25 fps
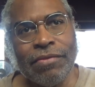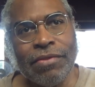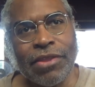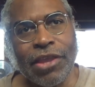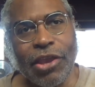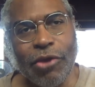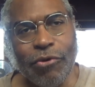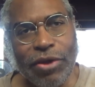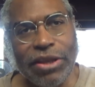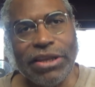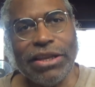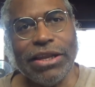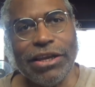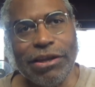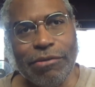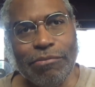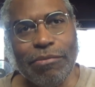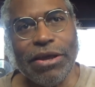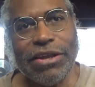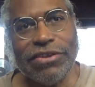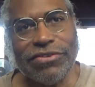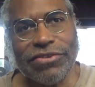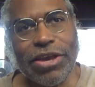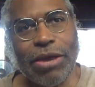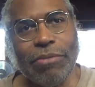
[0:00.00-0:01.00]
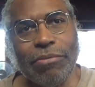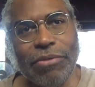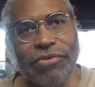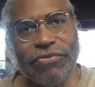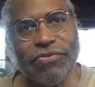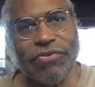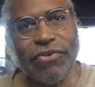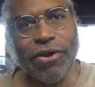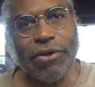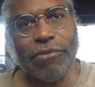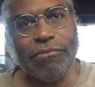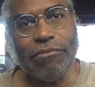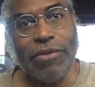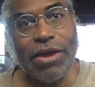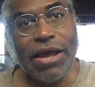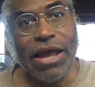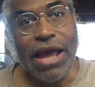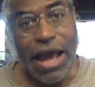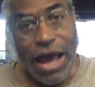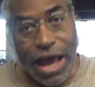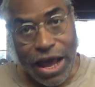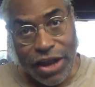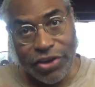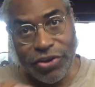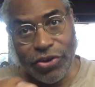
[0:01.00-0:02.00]
where do you think the money's coming from?
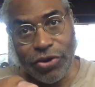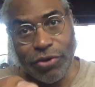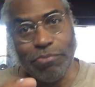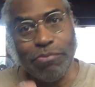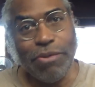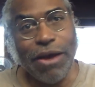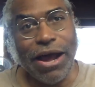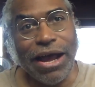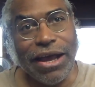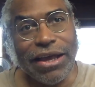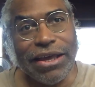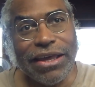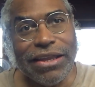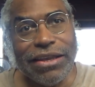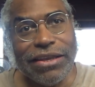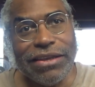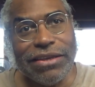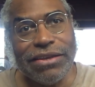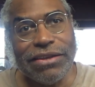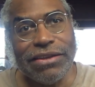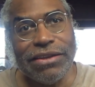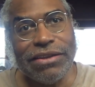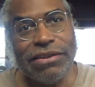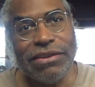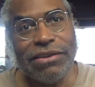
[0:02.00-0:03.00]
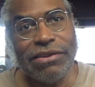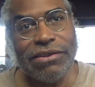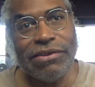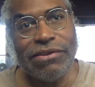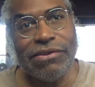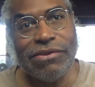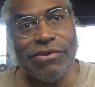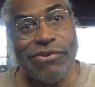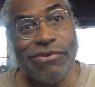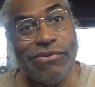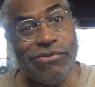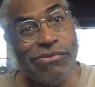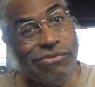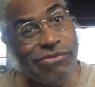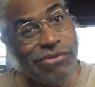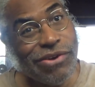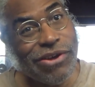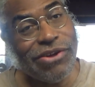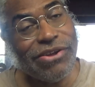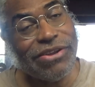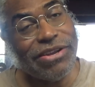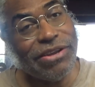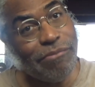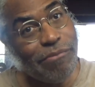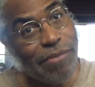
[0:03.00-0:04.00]
Out of your pocket?
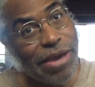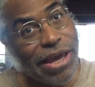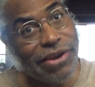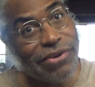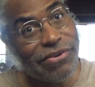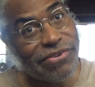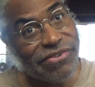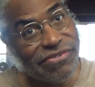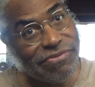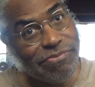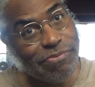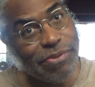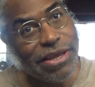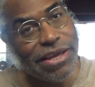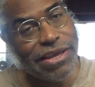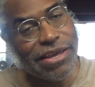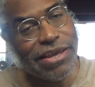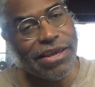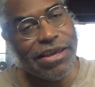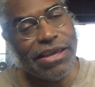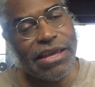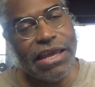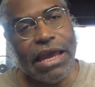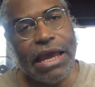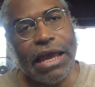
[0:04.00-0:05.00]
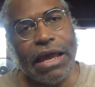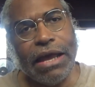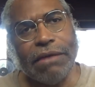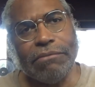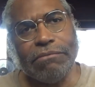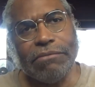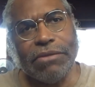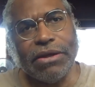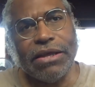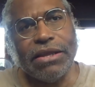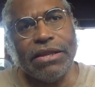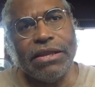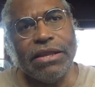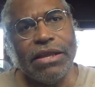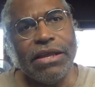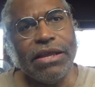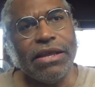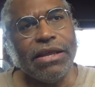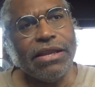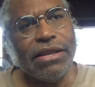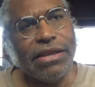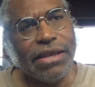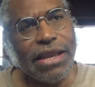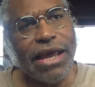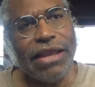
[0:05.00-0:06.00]
Well, in a matter of speaking, yeah, but
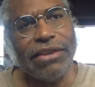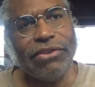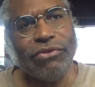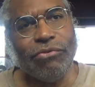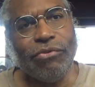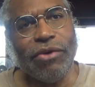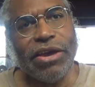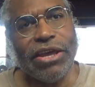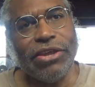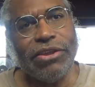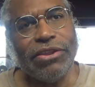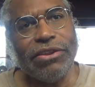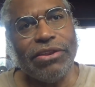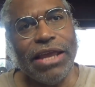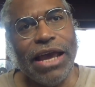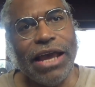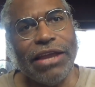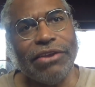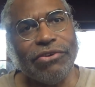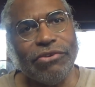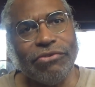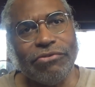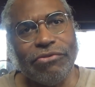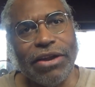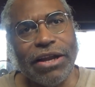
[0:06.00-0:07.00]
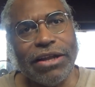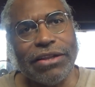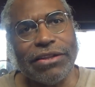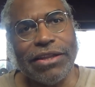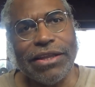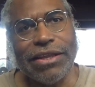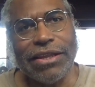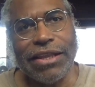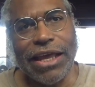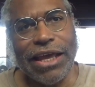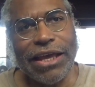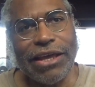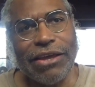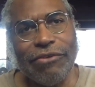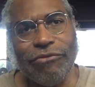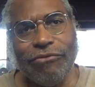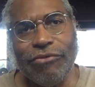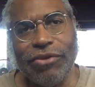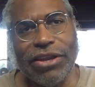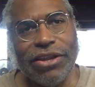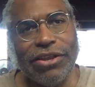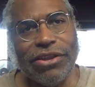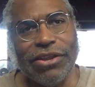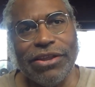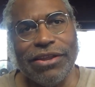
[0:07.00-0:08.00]
not the way, not directly like
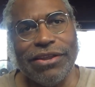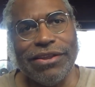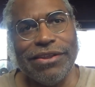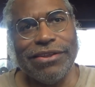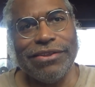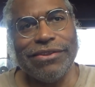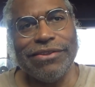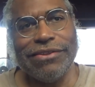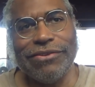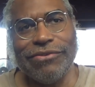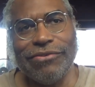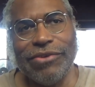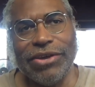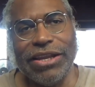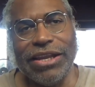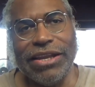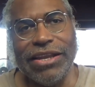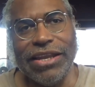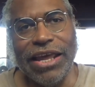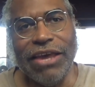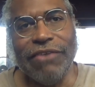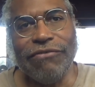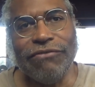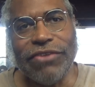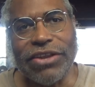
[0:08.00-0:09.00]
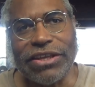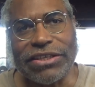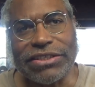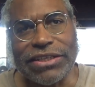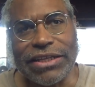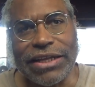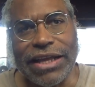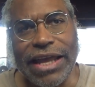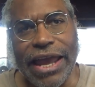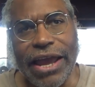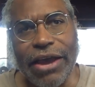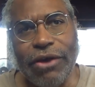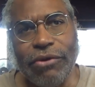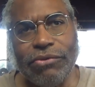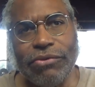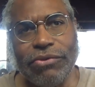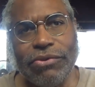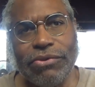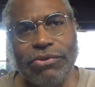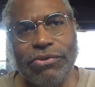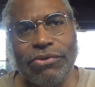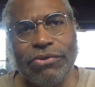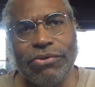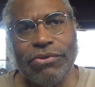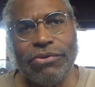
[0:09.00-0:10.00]
with a with a Netflix account.
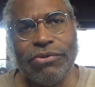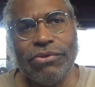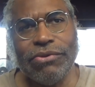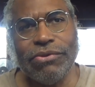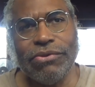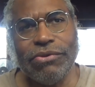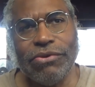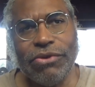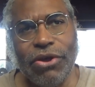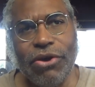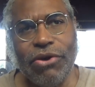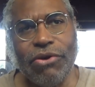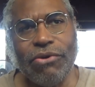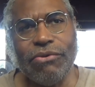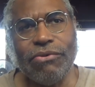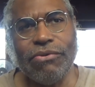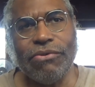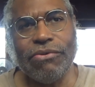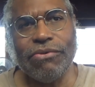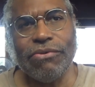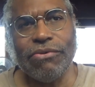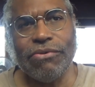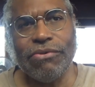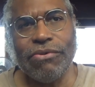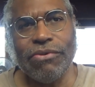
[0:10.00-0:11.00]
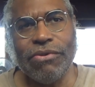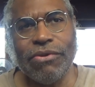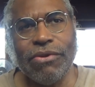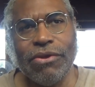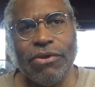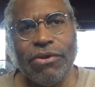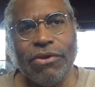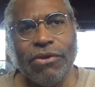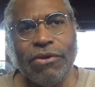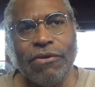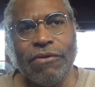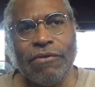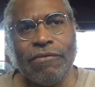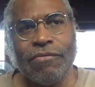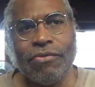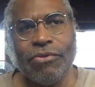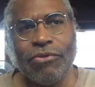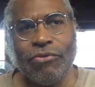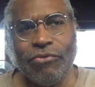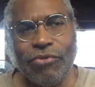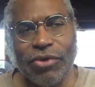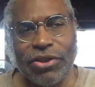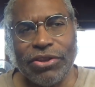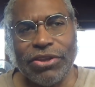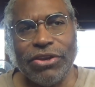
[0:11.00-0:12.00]
No.
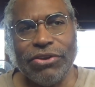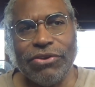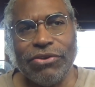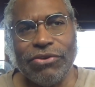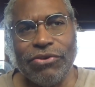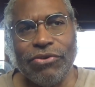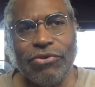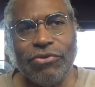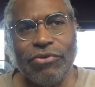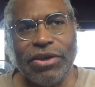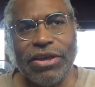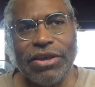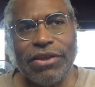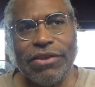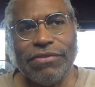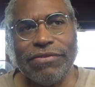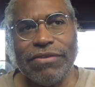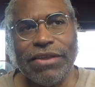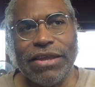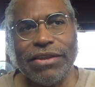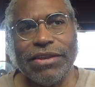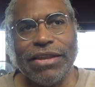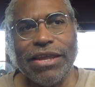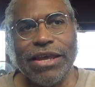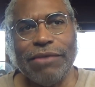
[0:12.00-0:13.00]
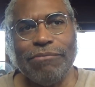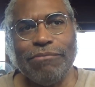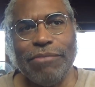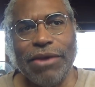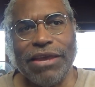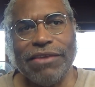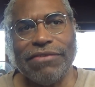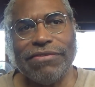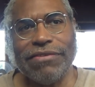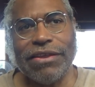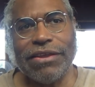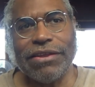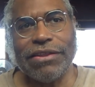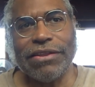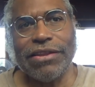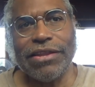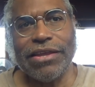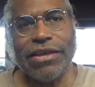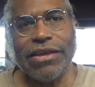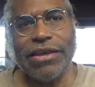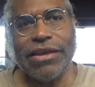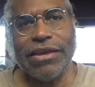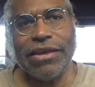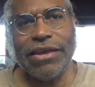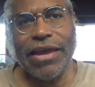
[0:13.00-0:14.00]
What they do is that they
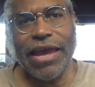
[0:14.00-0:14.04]
basically